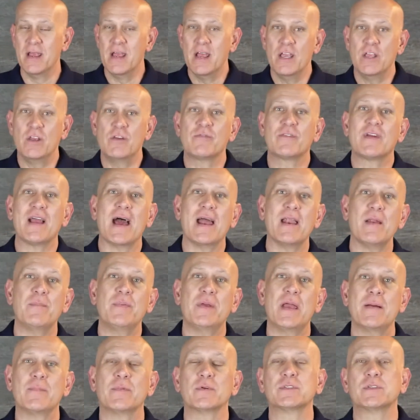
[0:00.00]
You've got to
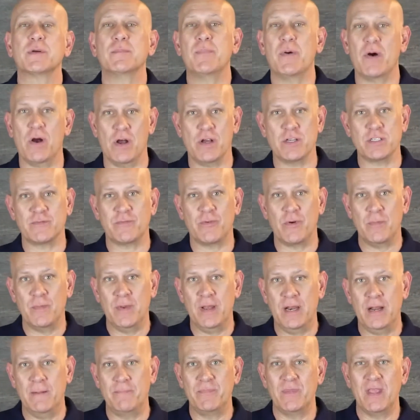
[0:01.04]
be able to pause for a
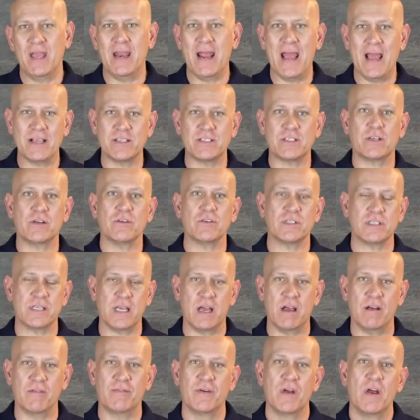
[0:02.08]
minute and ask
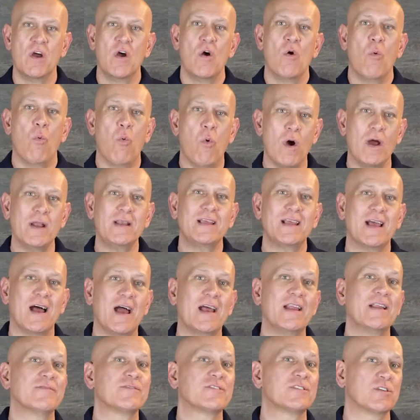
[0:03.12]
yourself, what
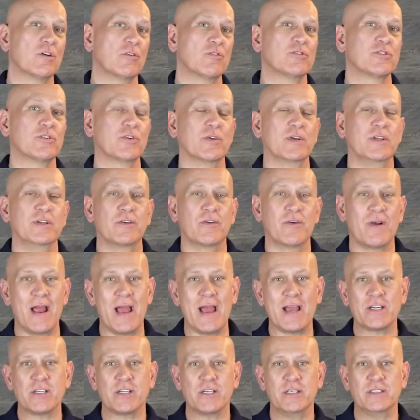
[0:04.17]
kind of social
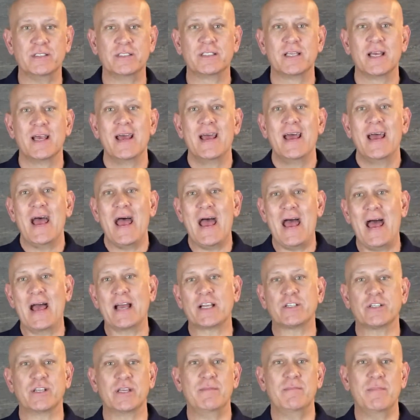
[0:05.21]
interactions
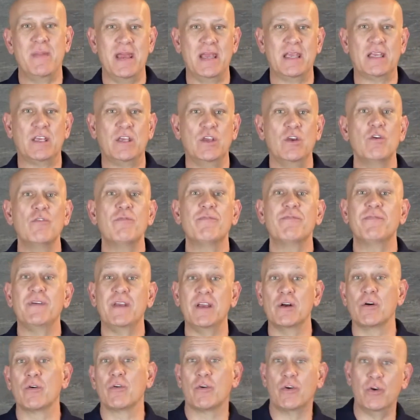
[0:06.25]
actually make you
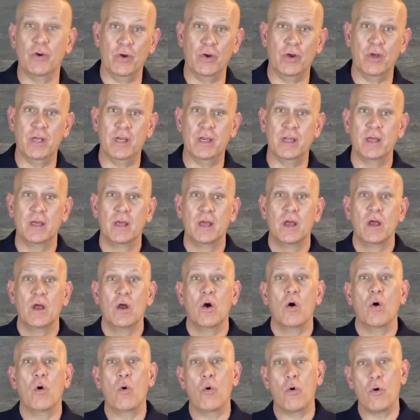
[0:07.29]
feel good
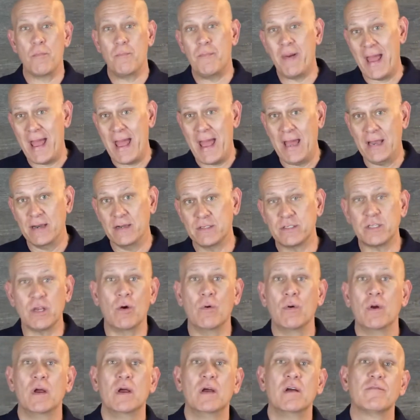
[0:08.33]
or bad?
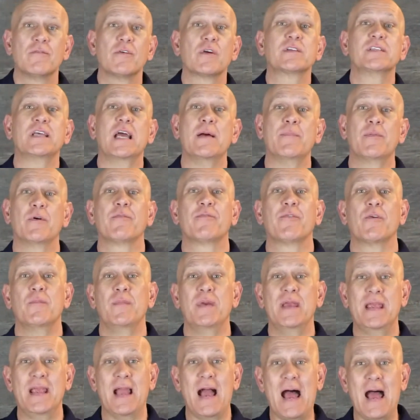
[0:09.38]
So, for example, for
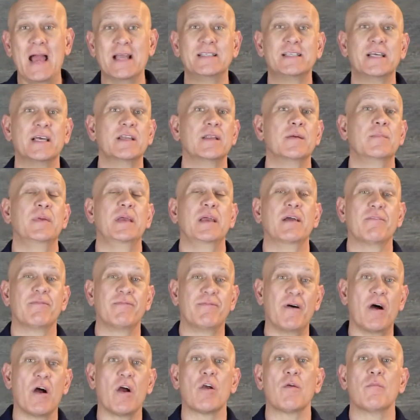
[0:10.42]
me, I tend to be a
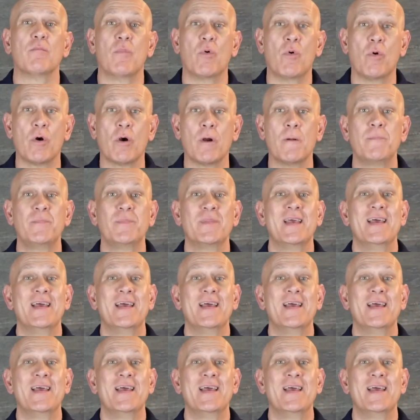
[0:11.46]
far more